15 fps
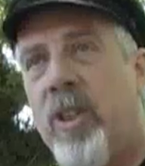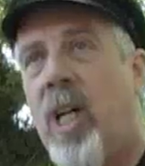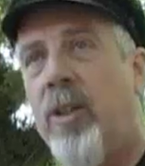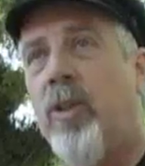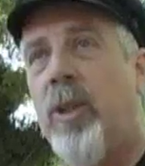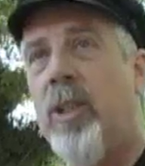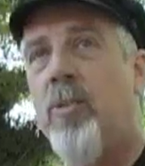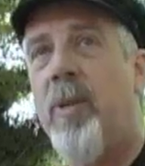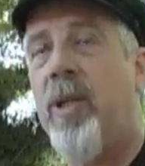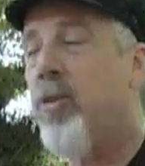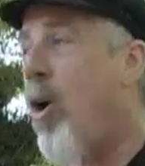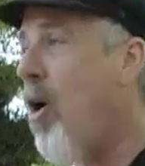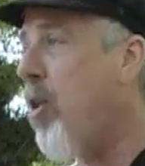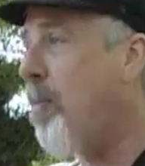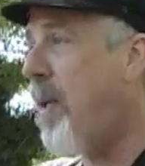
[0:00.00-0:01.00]
country is because
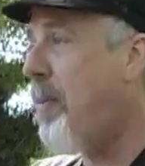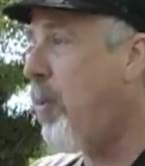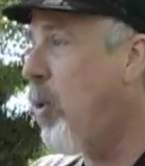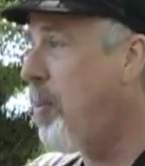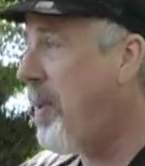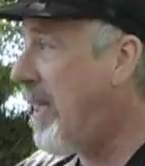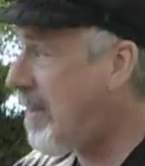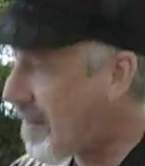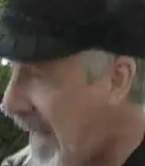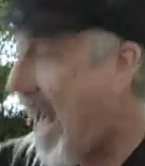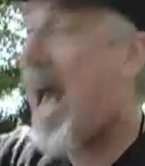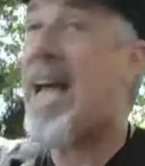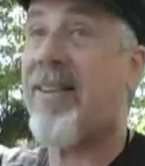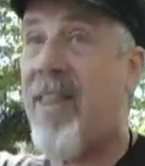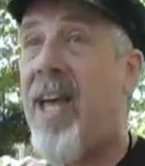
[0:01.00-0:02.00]
all the people who were being
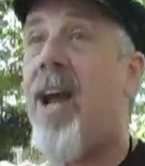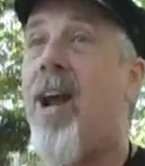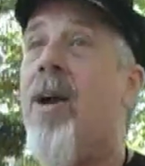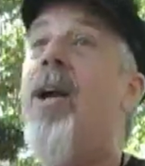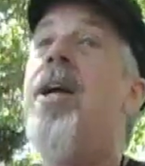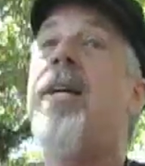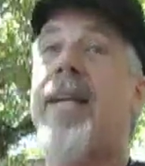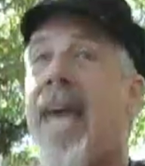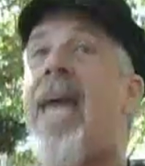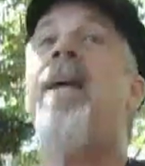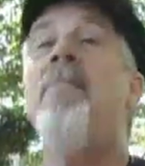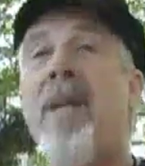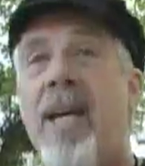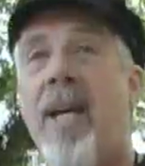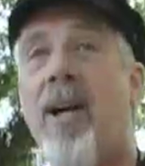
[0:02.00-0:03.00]
attacked there
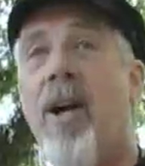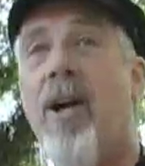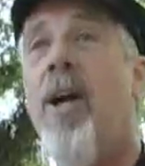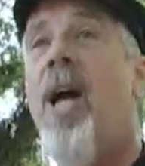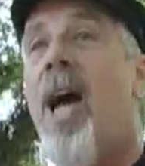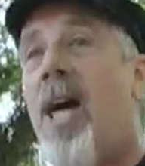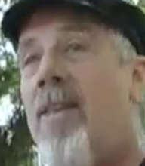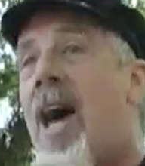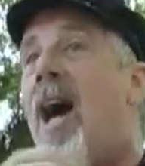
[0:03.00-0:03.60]
came here and